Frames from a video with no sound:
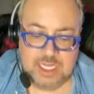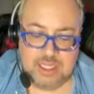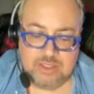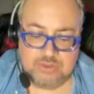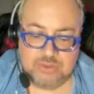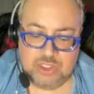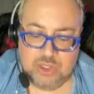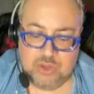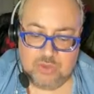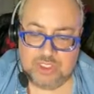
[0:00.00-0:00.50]

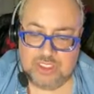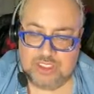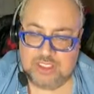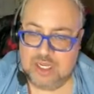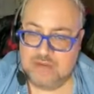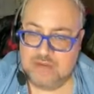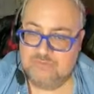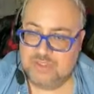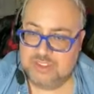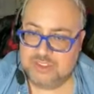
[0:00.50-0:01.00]
outgoing
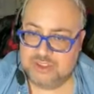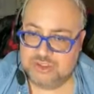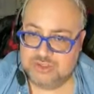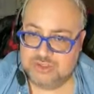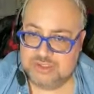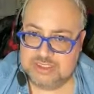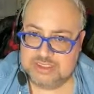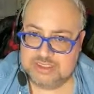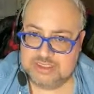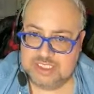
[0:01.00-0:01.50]
and
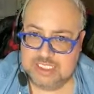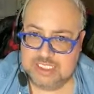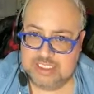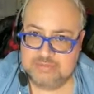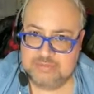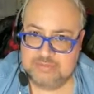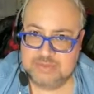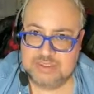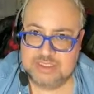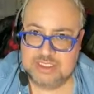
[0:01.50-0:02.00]
adventurous at
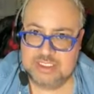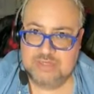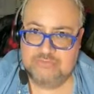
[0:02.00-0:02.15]
times.